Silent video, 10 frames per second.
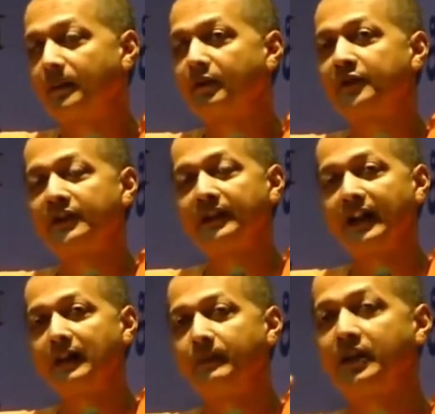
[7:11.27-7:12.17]
Professor
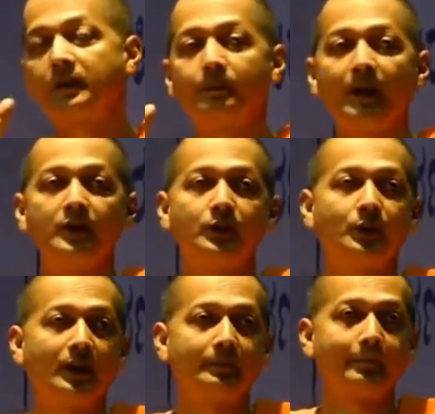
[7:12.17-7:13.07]
Albert
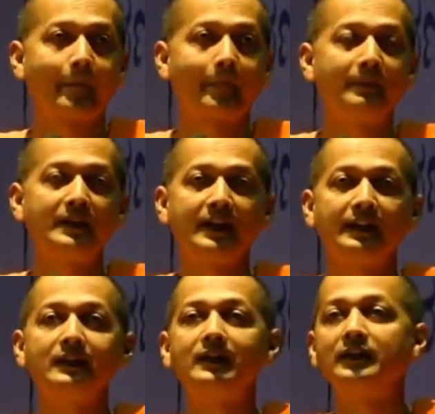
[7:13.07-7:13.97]
Bandura,
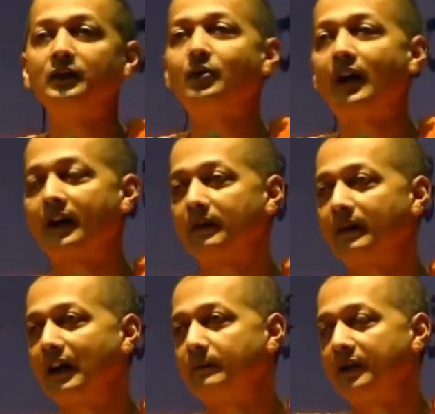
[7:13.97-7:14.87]
B-A-N-D-U-R-A,
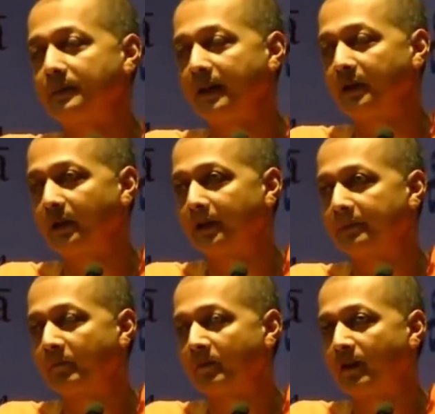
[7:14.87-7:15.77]
Albert Bandura.
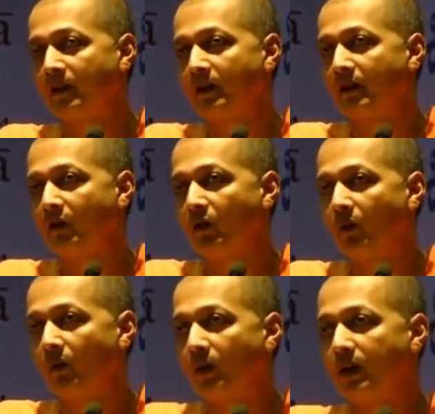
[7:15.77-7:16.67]

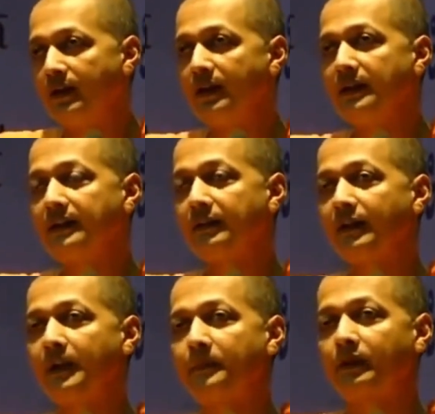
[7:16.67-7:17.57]
He
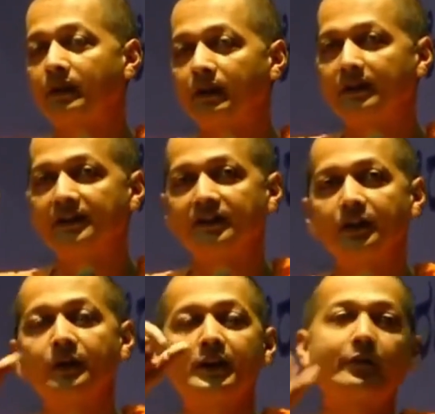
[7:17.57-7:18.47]
developed this
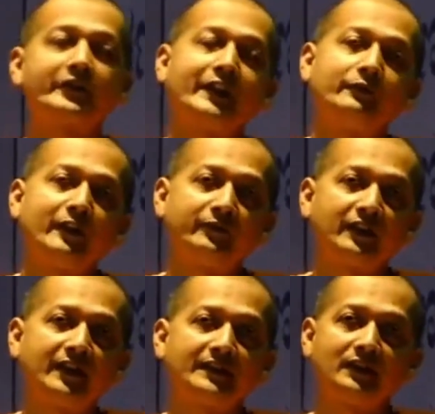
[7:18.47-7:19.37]
theory of
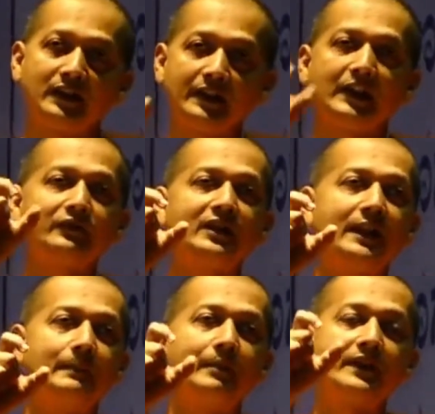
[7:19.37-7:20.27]
self-efficacy. He gave the
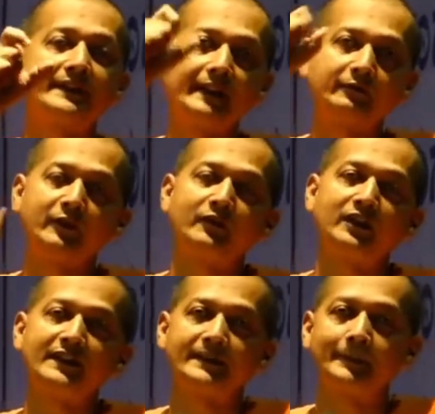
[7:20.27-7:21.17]
name
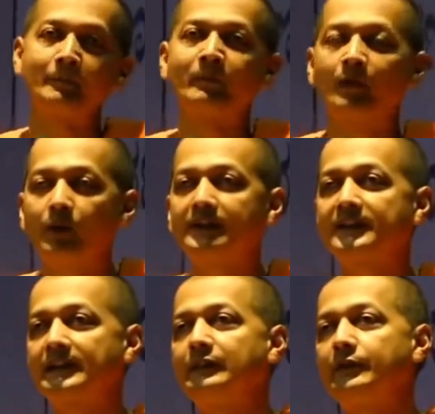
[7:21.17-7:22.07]
self-efficacy. What
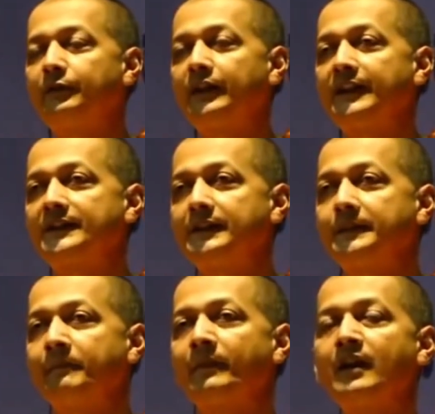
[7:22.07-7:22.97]
is self-efficacy?